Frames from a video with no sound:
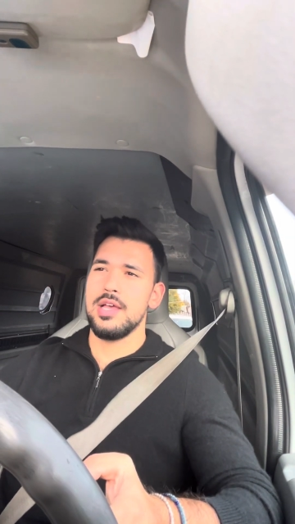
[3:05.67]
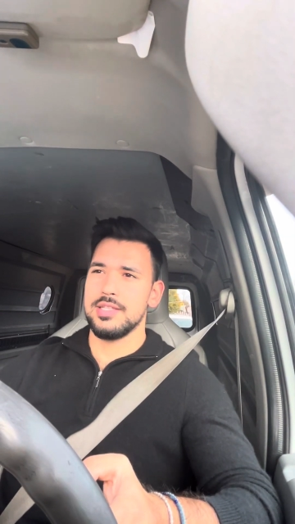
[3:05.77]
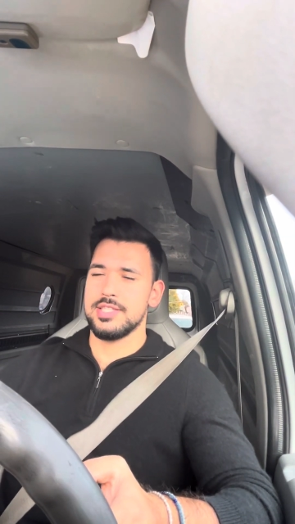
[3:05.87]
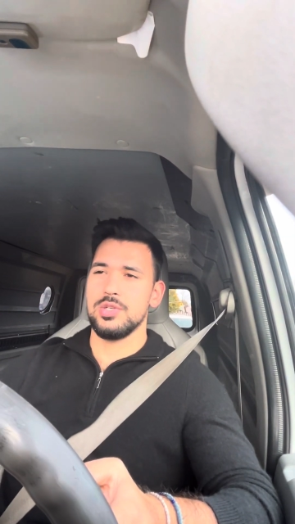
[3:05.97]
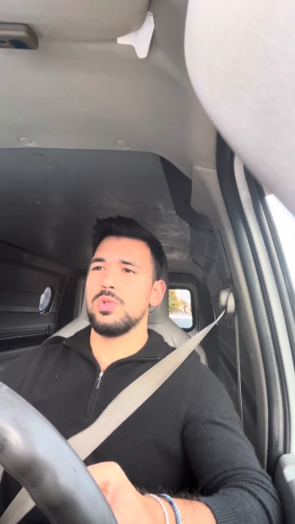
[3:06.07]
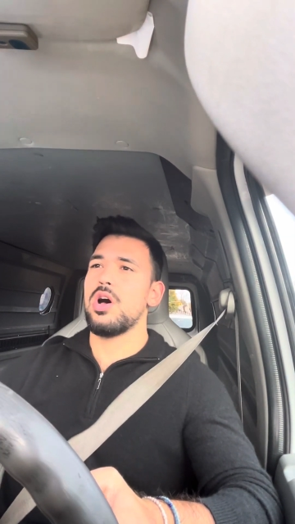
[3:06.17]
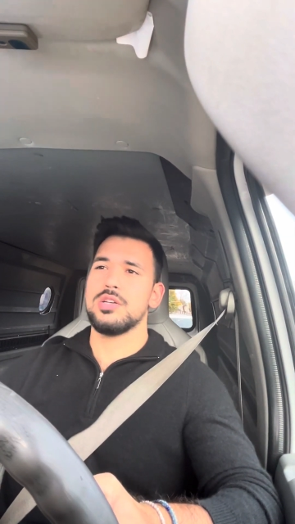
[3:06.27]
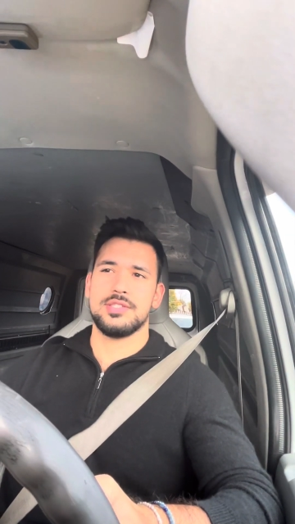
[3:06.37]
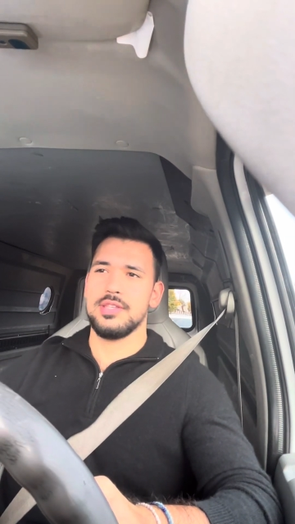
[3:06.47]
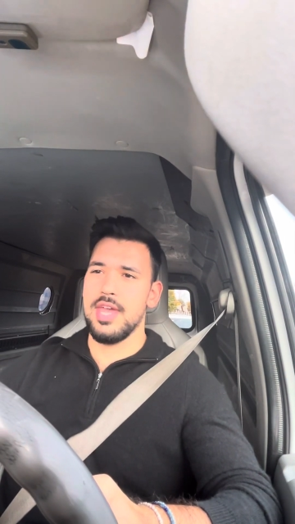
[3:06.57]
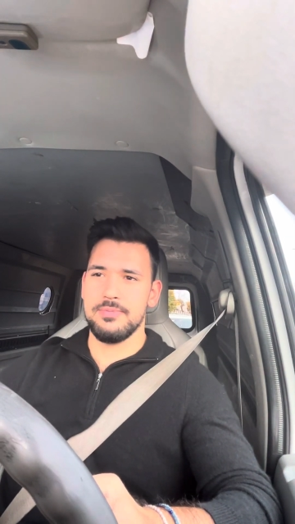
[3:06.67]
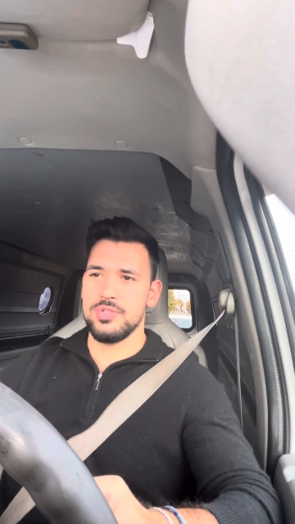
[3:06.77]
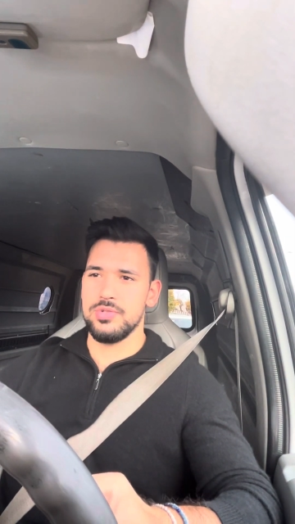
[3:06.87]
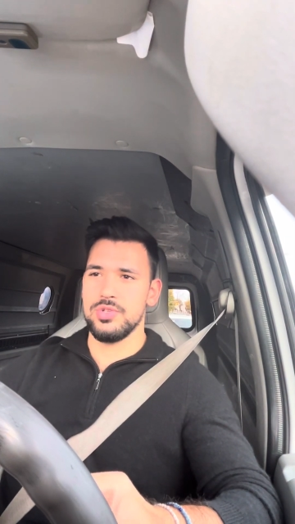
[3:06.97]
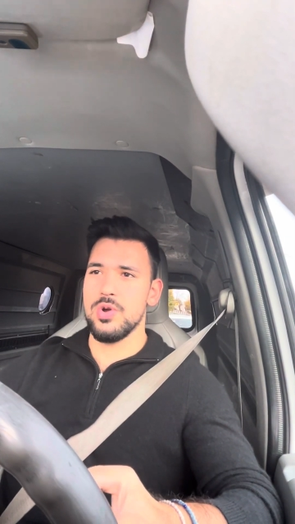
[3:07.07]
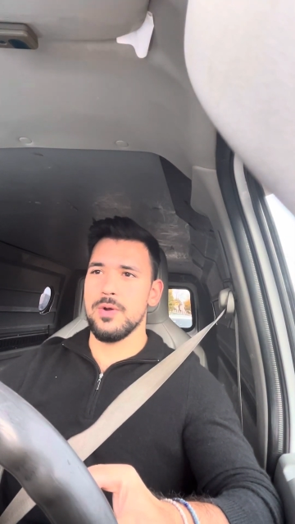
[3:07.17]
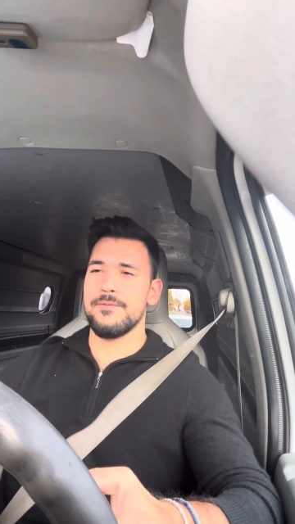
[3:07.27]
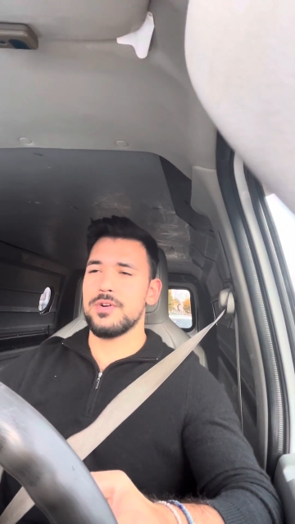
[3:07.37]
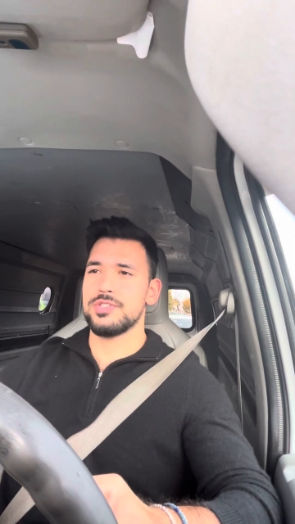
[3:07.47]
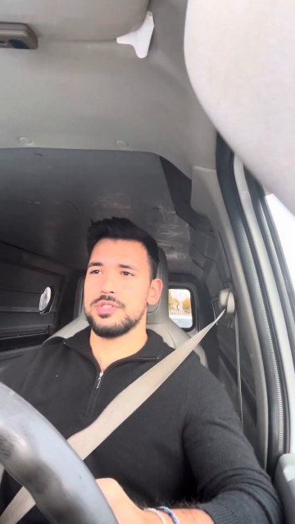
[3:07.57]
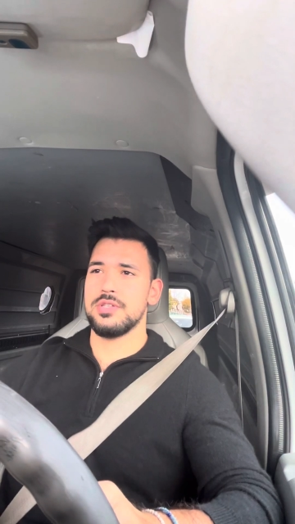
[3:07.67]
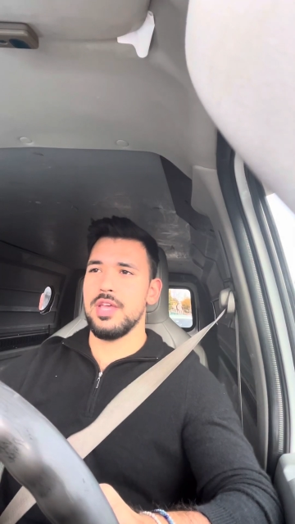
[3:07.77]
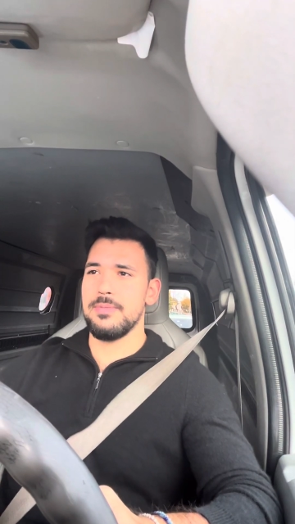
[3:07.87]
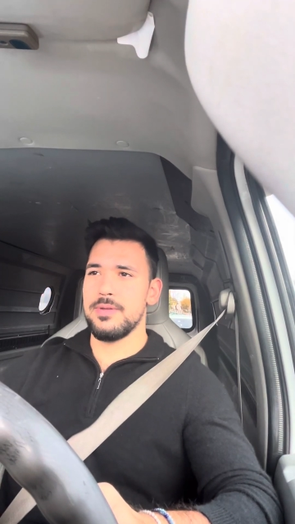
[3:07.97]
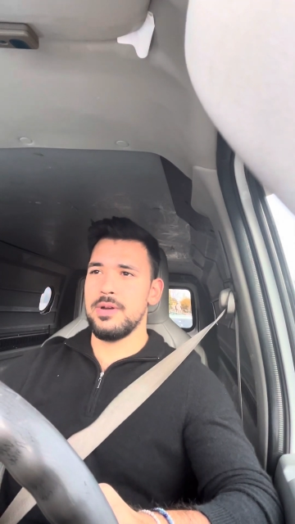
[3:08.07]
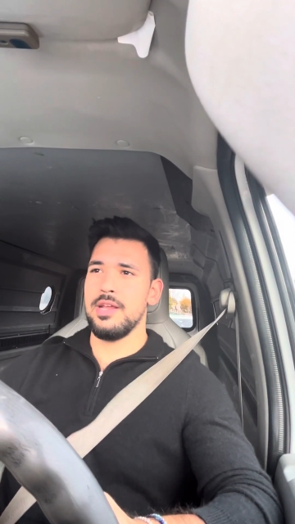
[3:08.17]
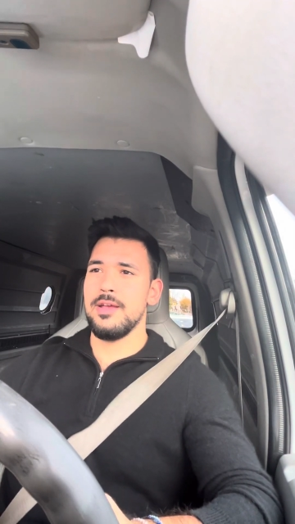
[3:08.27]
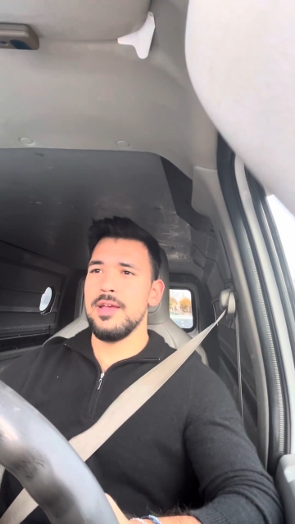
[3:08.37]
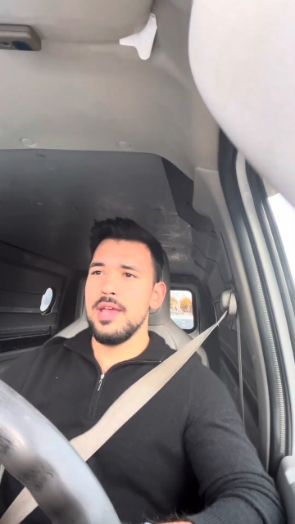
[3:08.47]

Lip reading: Let's say you lost game 2, you're going first game 3,